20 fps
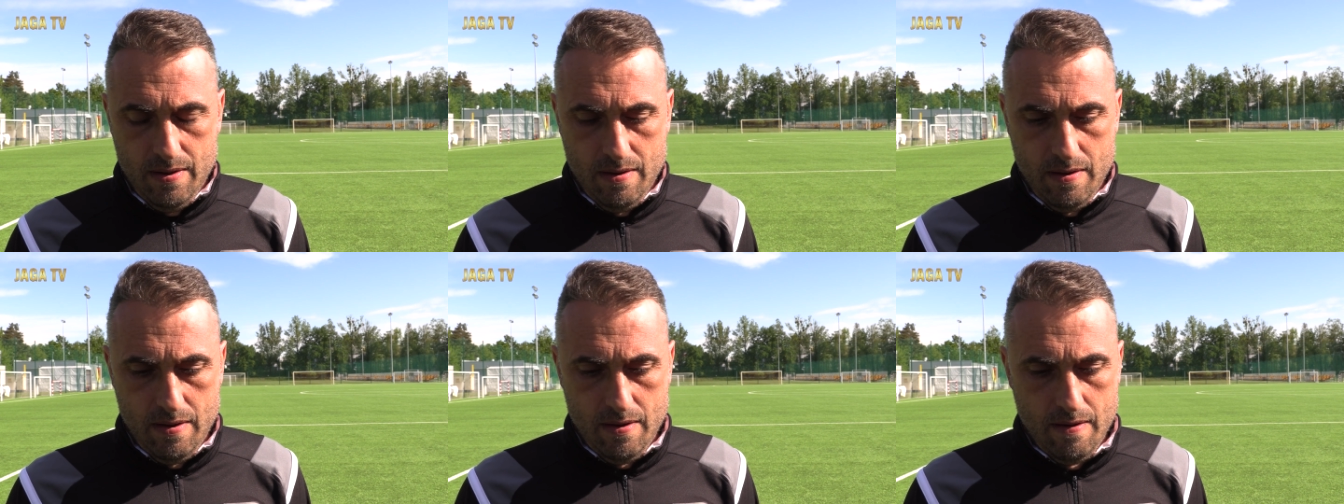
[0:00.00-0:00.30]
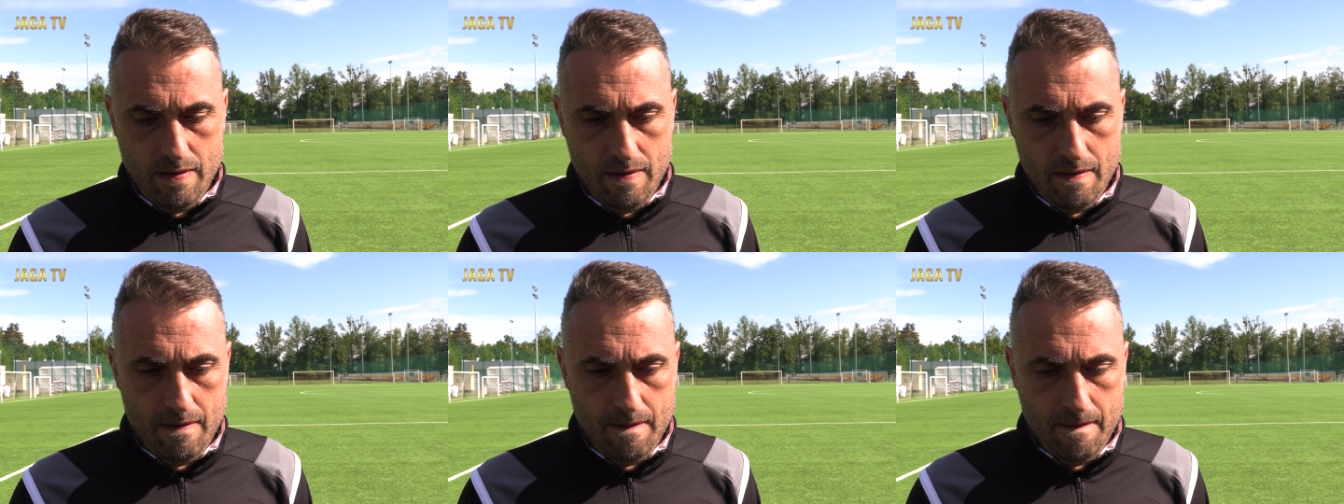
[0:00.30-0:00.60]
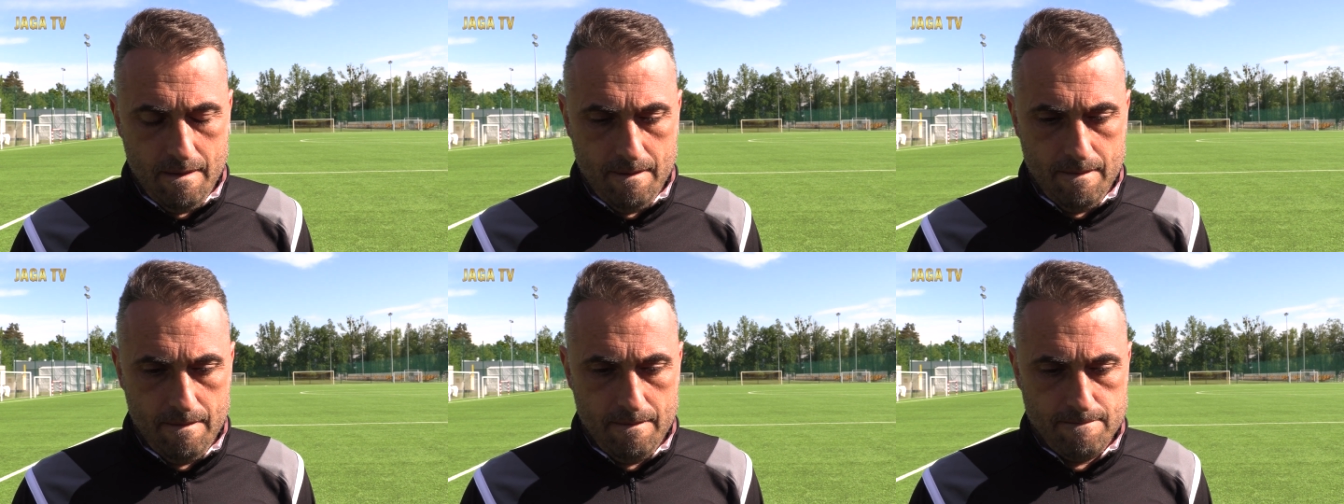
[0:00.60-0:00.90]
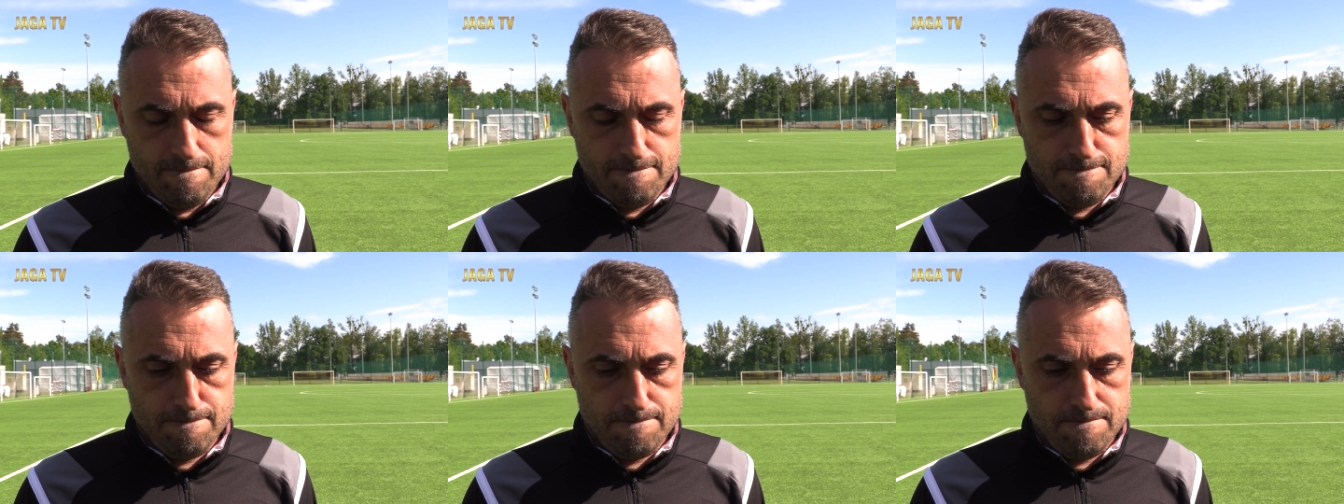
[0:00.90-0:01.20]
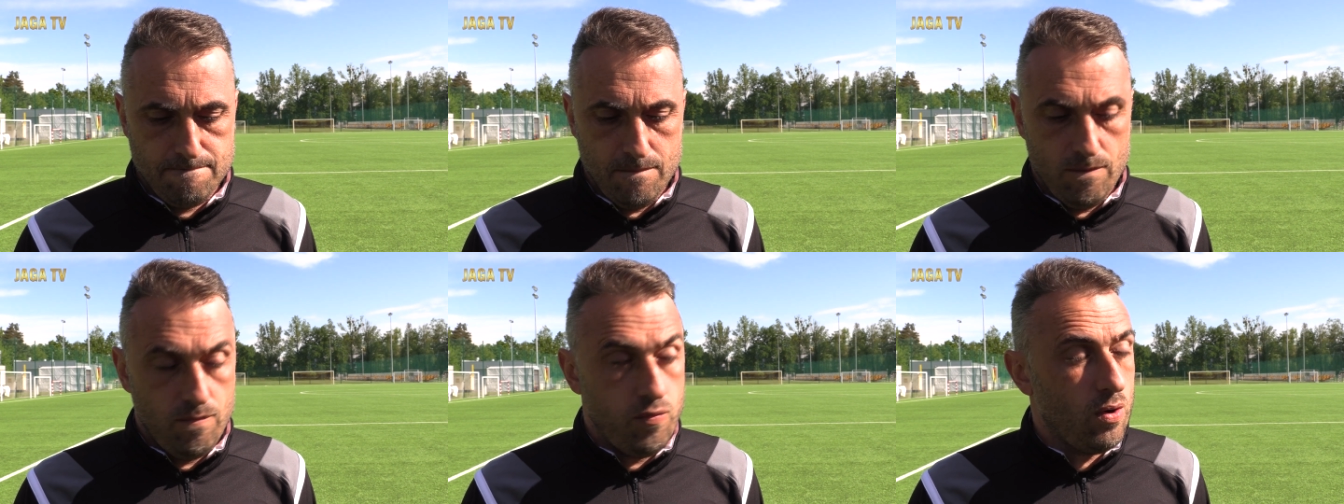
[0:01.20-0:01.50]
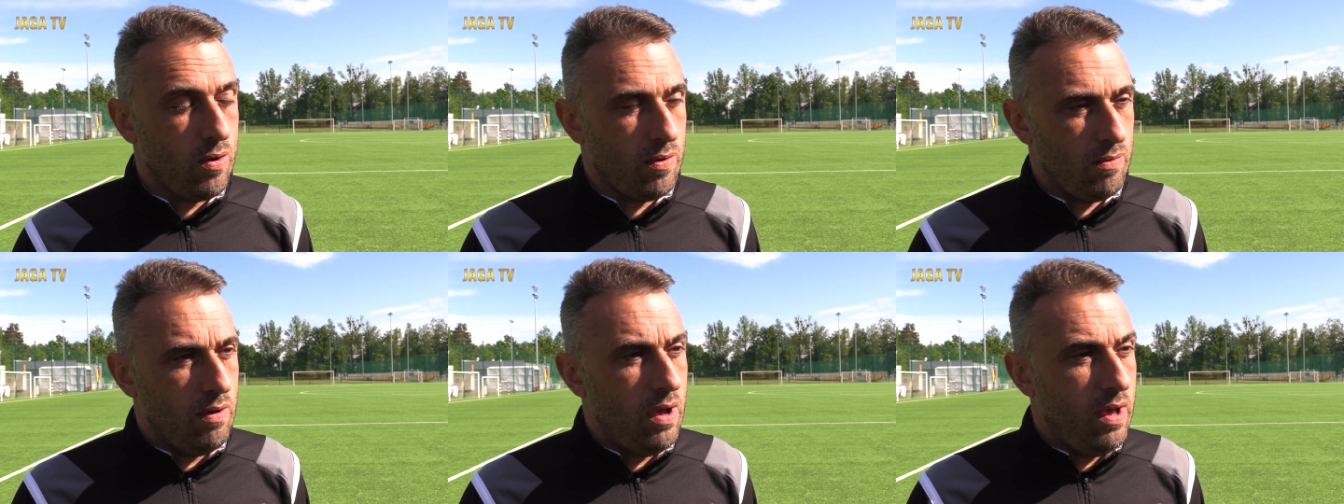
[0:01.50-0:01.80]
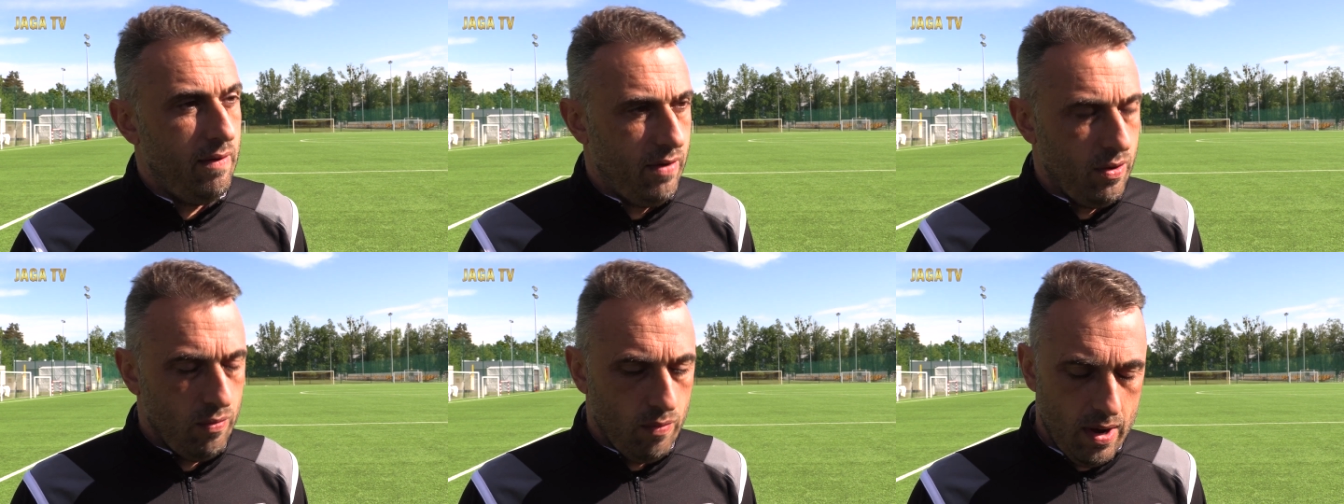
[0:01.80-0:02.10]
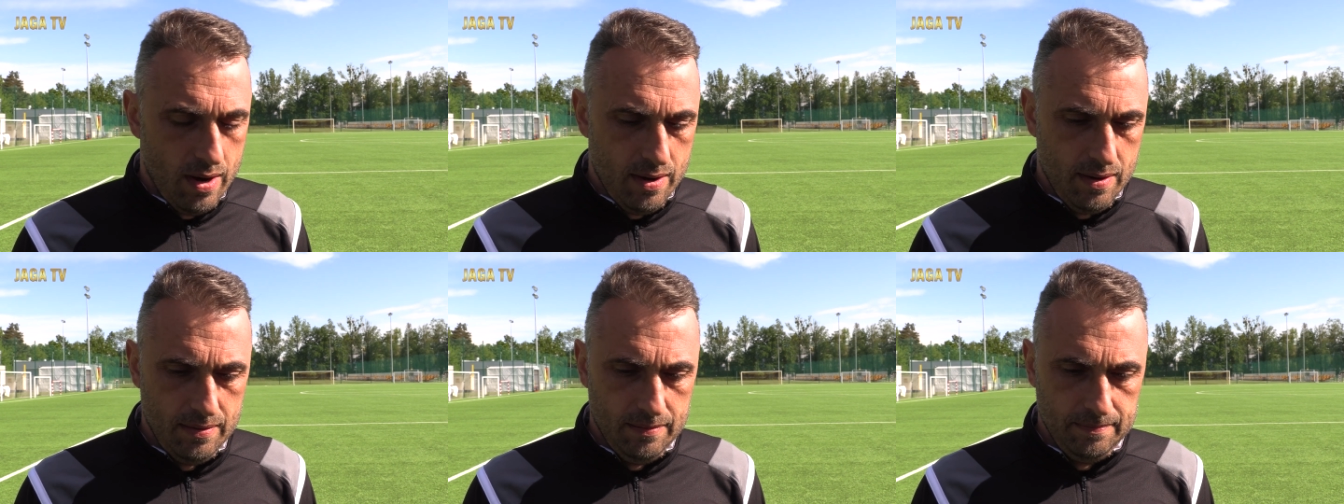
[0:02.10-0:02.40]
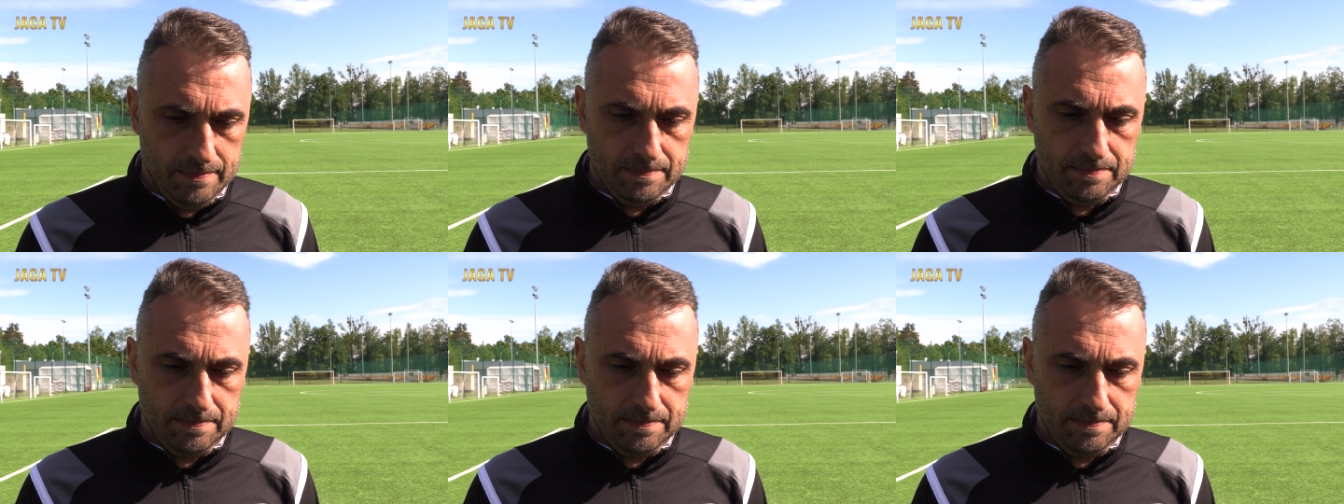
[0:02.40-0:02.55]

uh, for everyone.